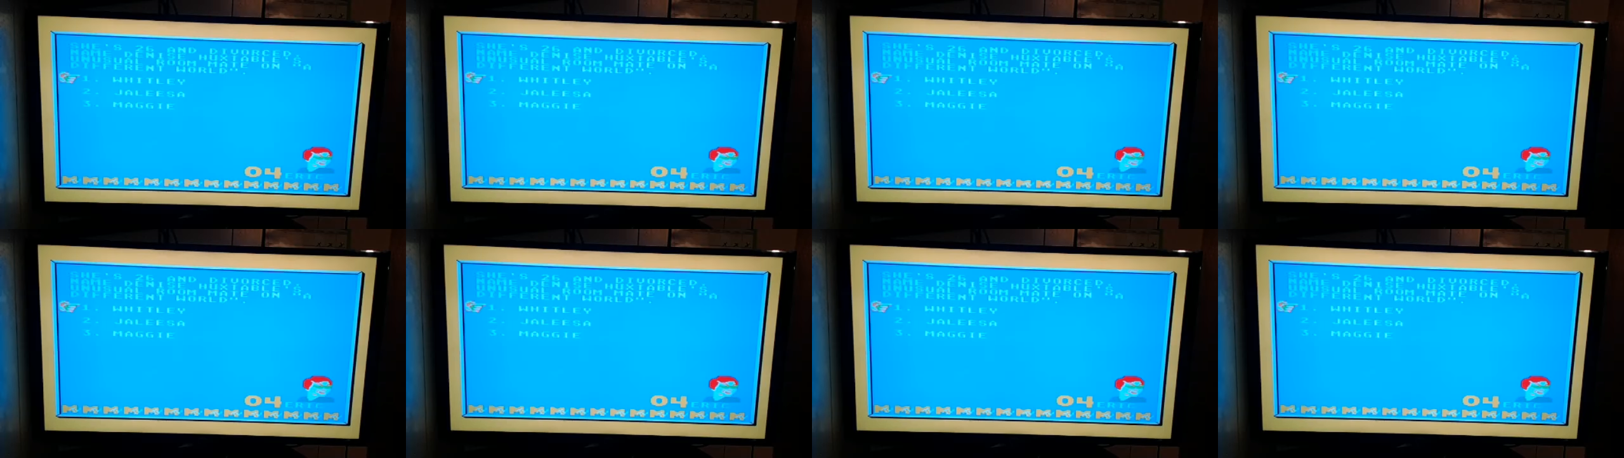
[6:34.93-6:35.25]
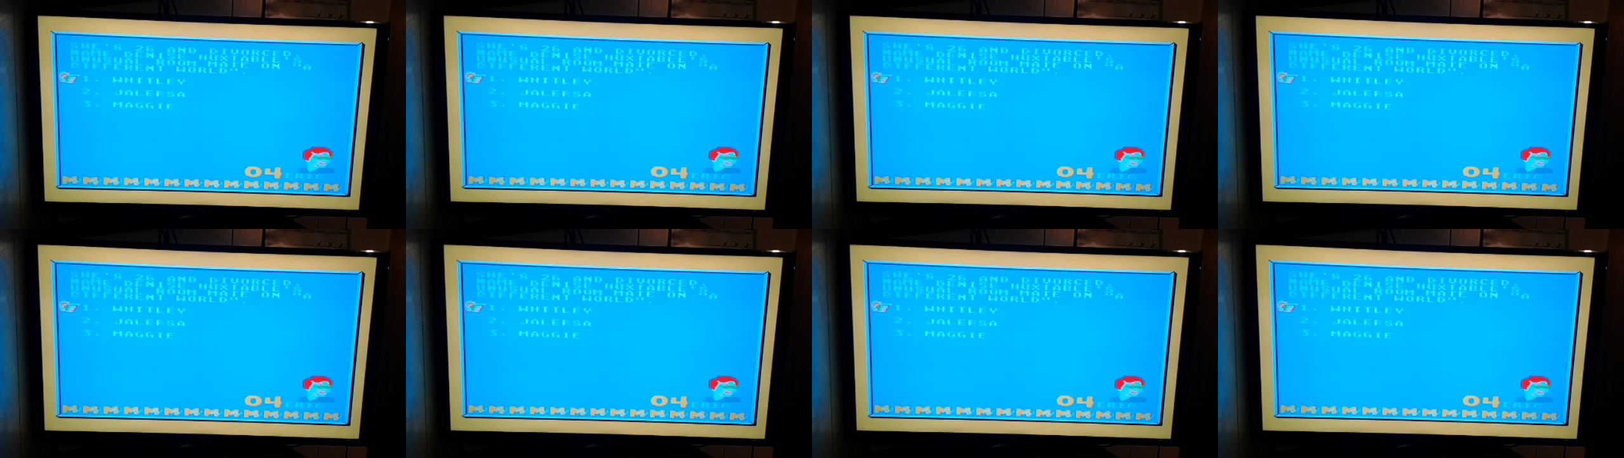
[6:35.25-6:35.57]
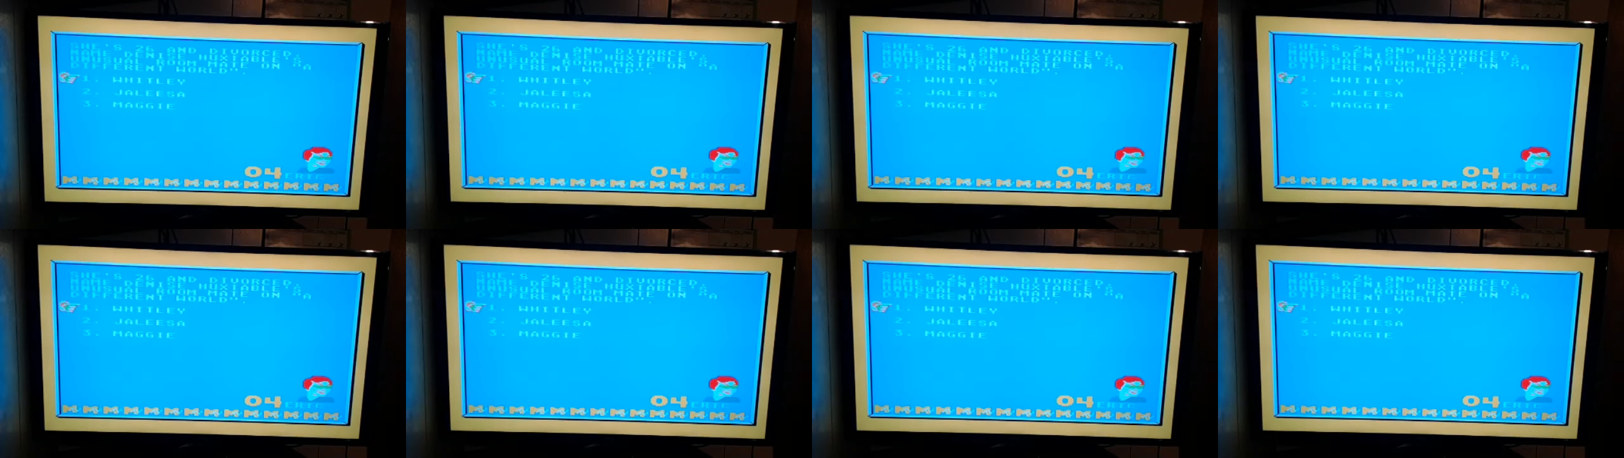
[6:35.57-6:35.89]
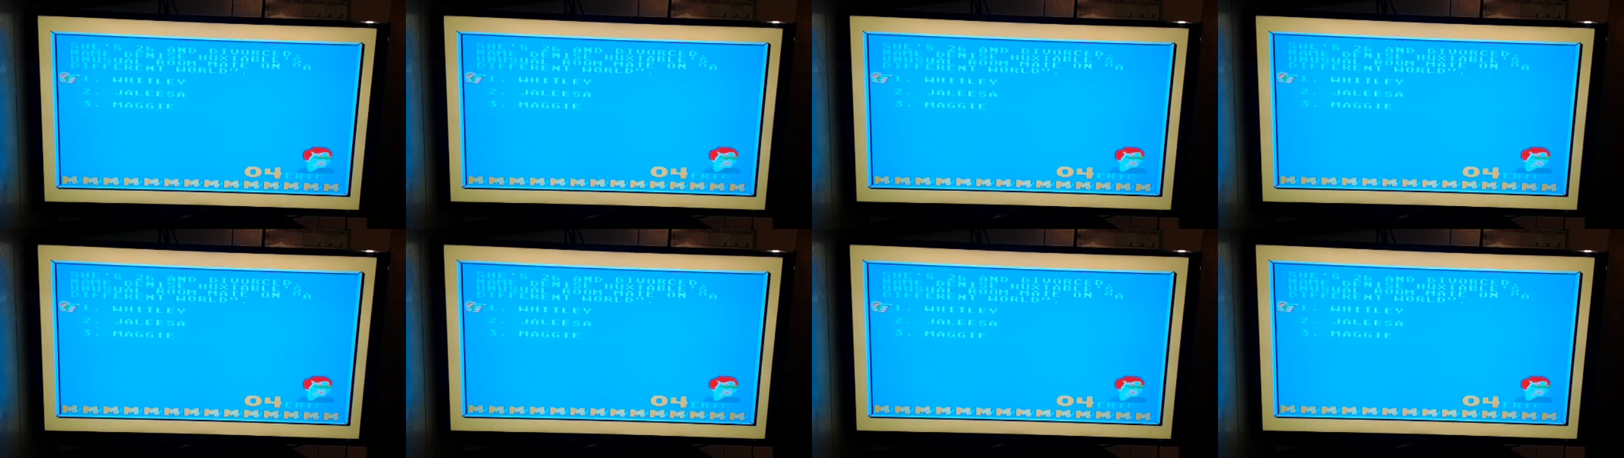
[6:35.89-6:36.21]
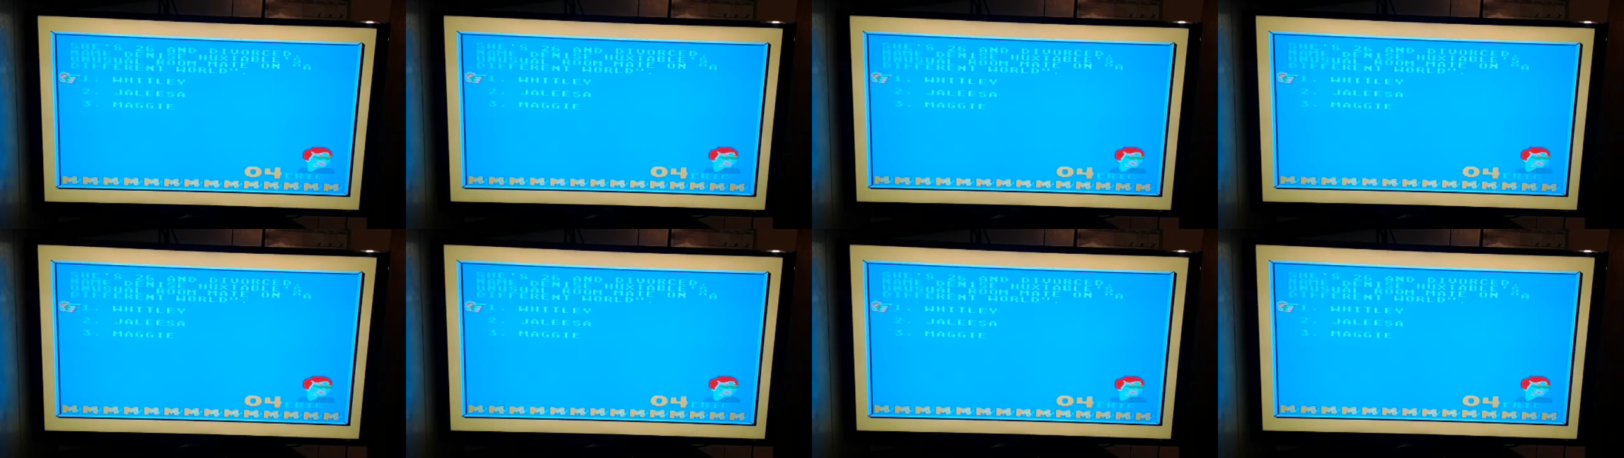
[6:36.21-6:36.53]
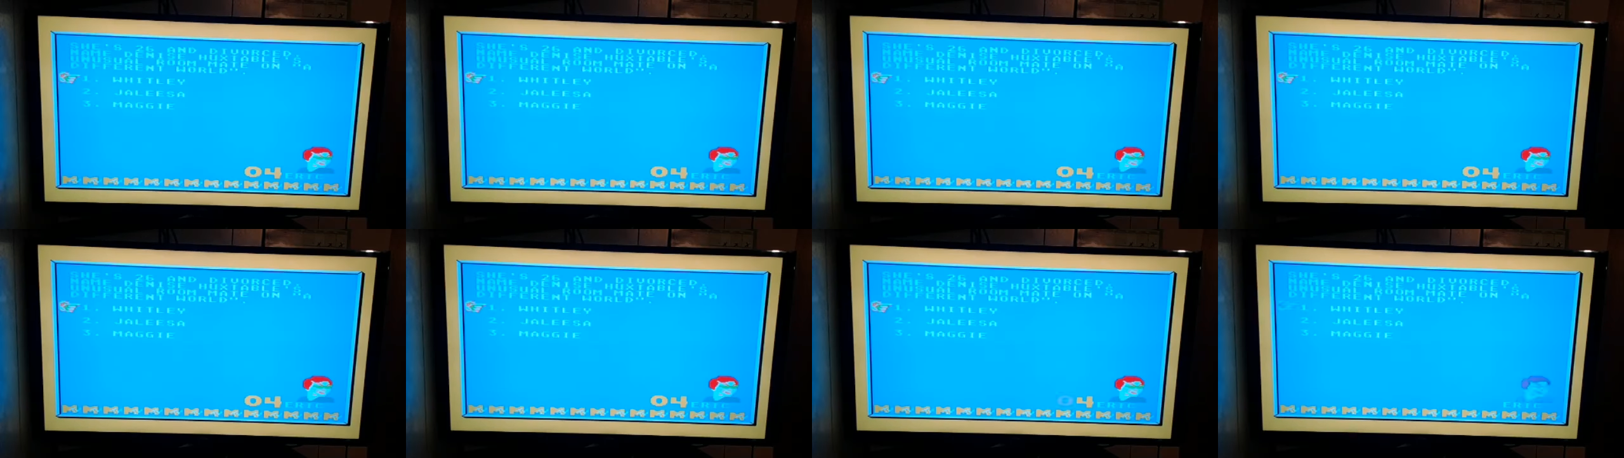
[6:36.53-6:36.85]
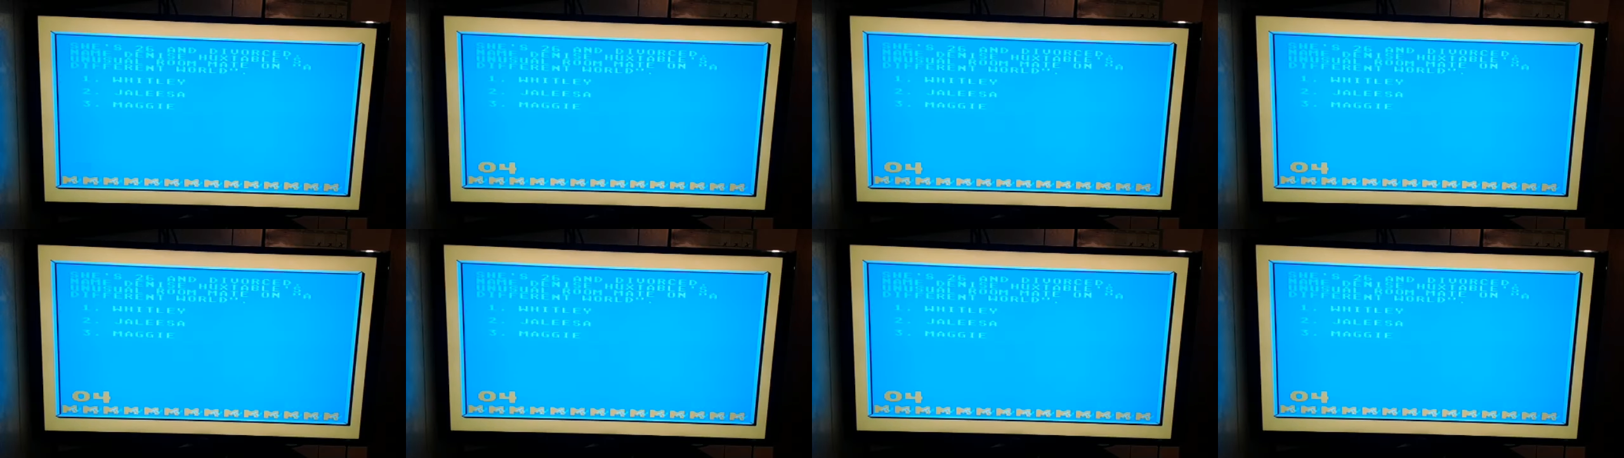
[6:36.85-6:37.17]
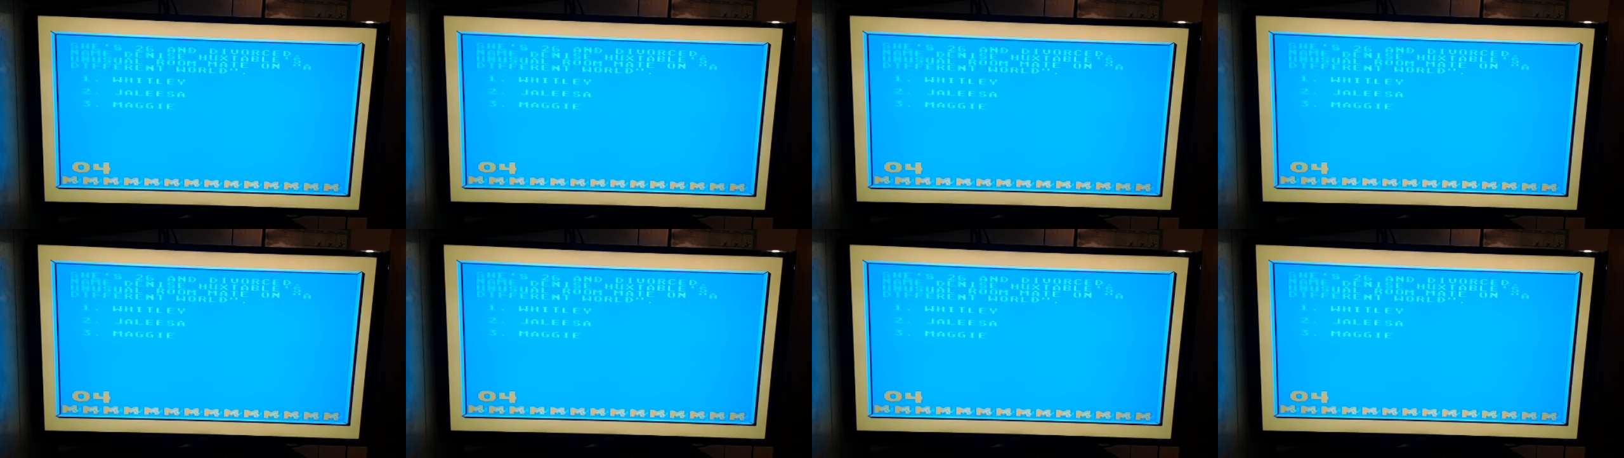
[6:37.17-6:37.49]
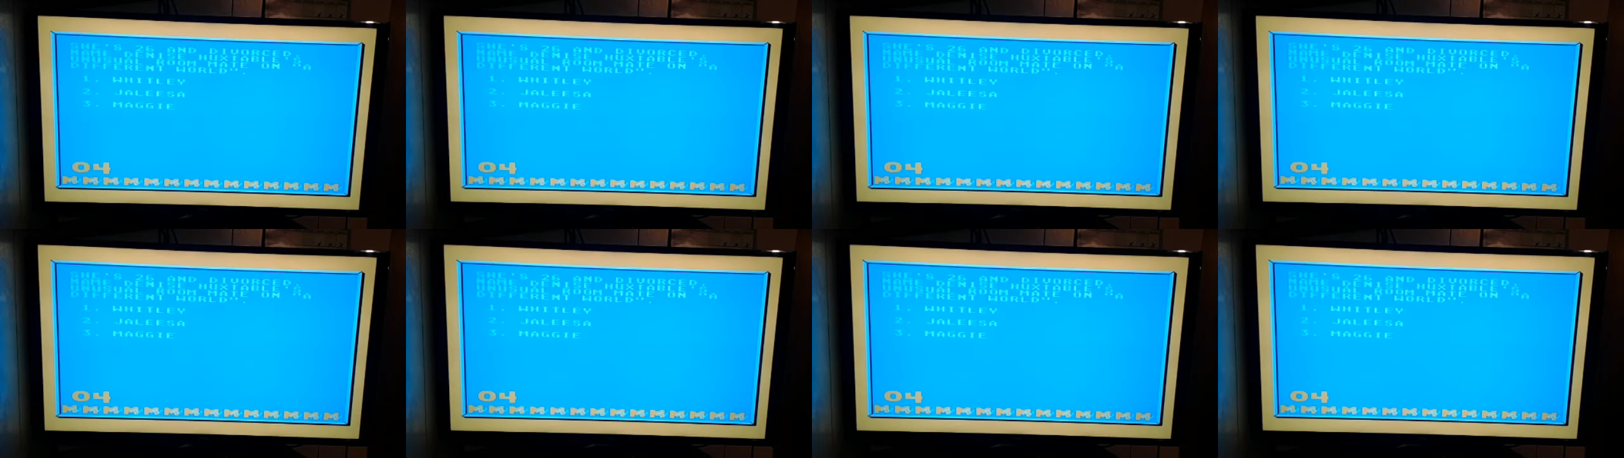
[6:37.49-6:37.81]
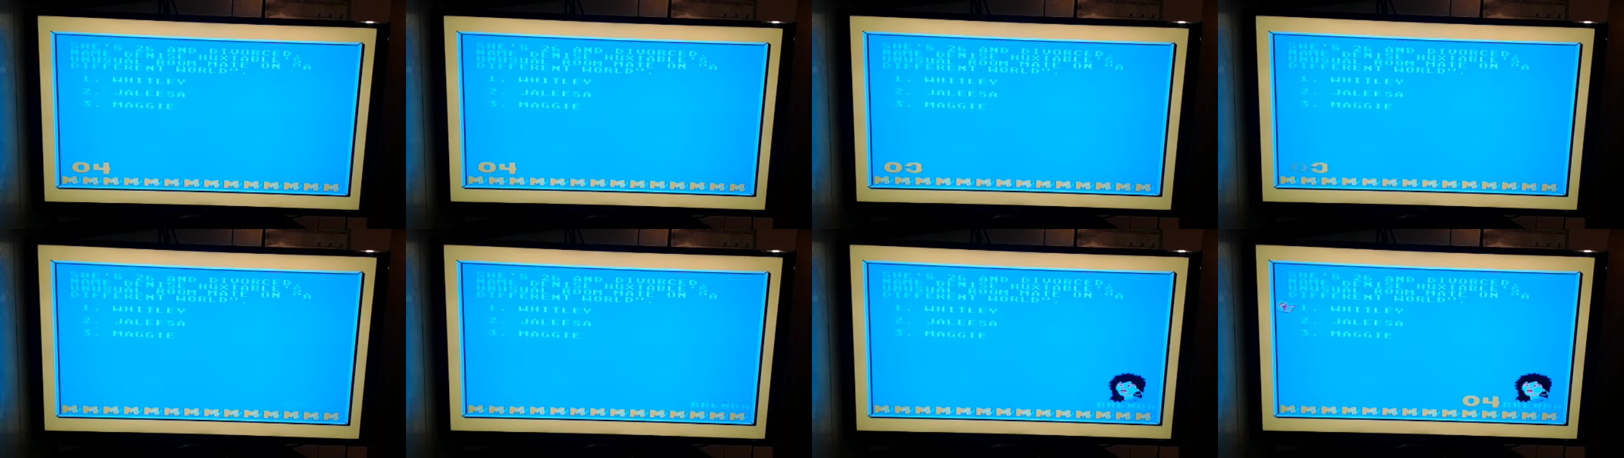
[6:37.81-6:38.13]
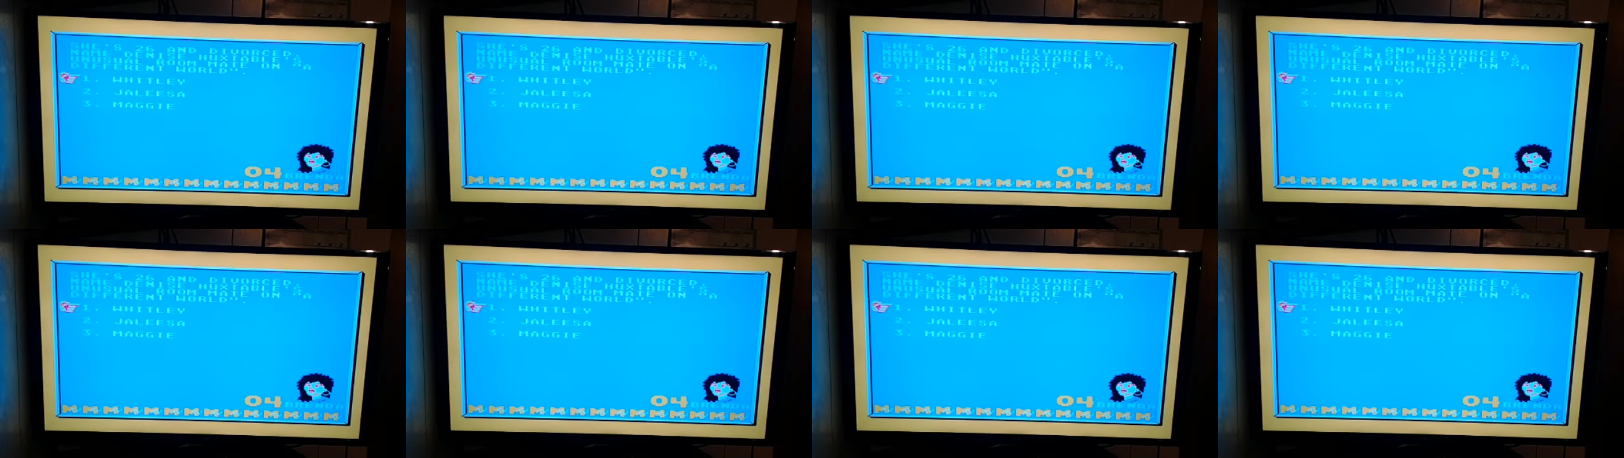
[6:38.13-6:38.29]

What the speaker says: [unreadable: no face in view]